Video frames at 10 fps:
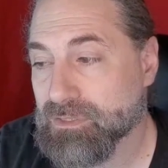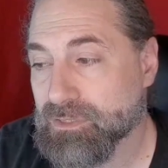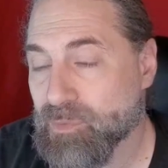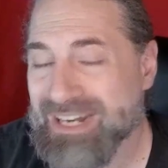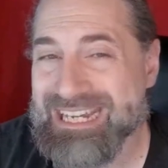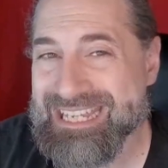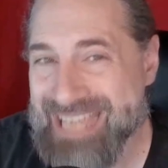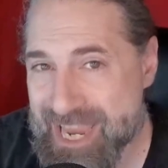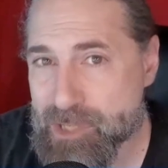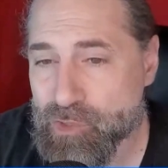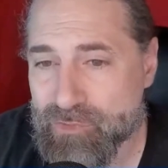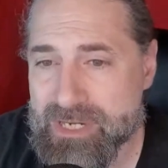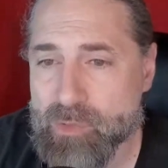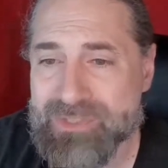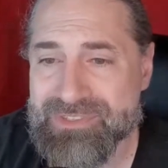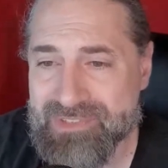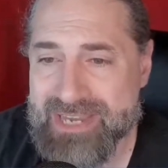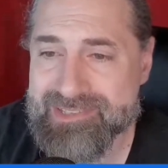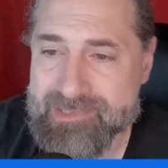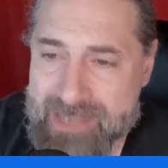to engage your reader with
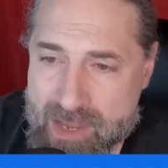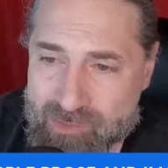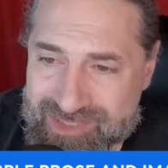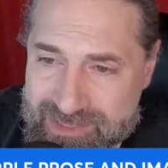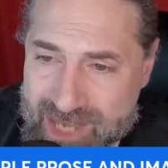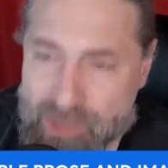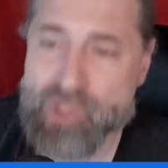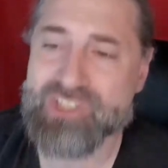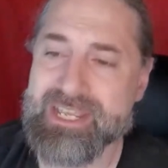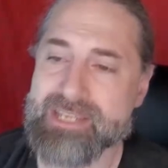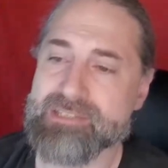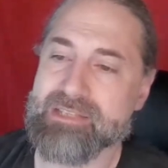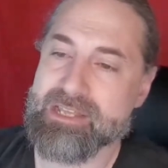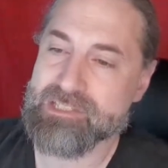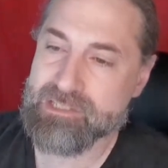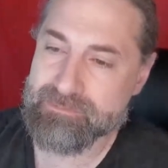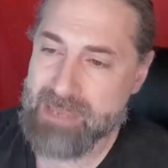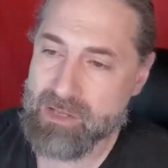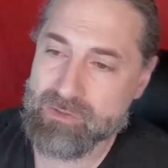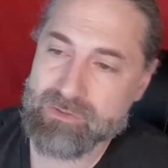sight, sound, touch, taste, and
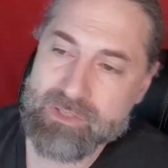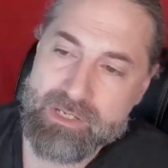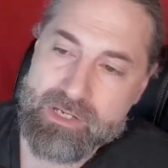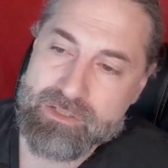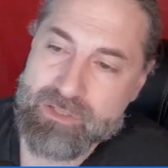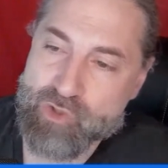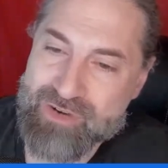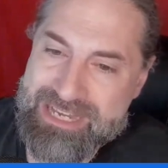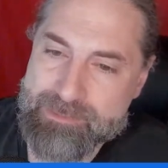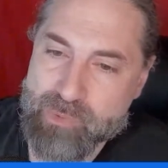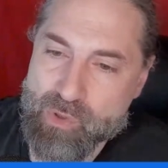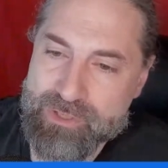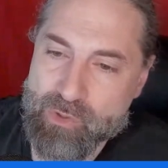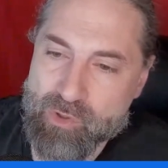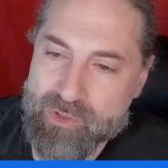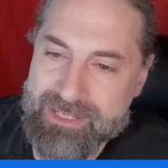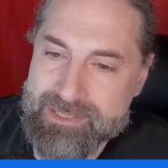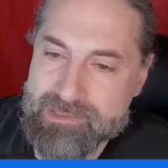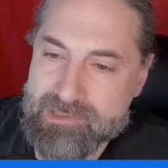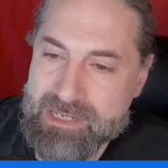smell to transport your
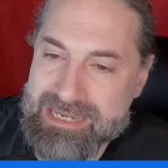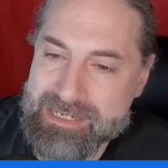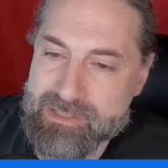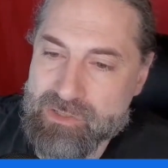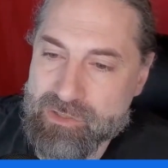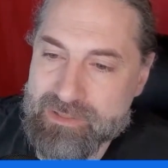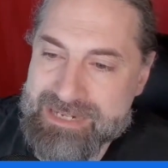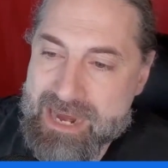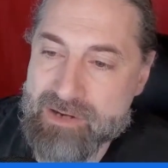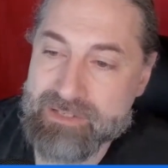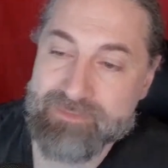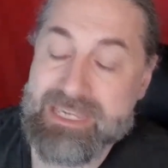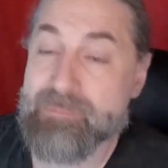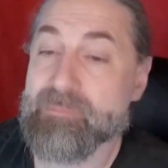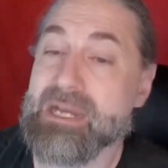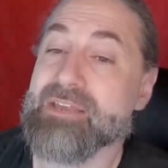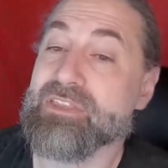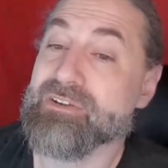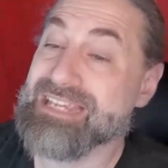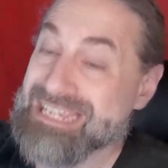audience into your narrative. Keep in mind,
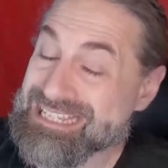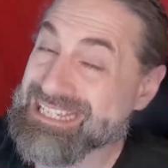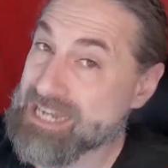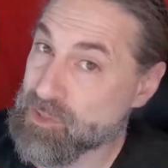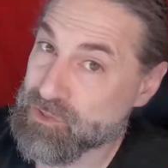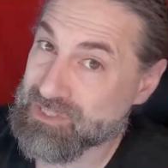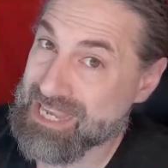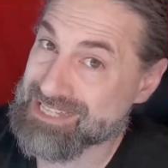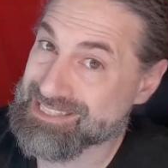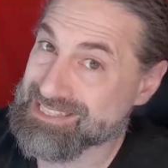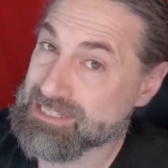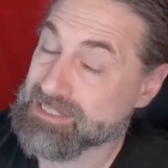there is another sense,